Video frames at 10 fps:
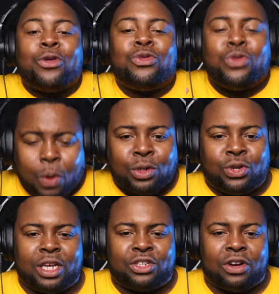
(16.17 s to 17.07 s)
You are
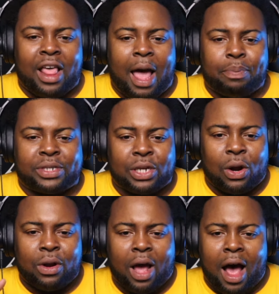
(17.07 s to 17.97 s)
tuning into another episode
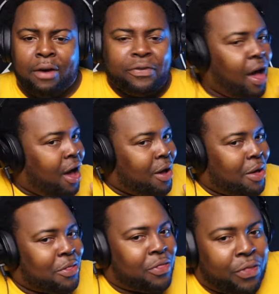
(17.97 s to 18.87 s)
of The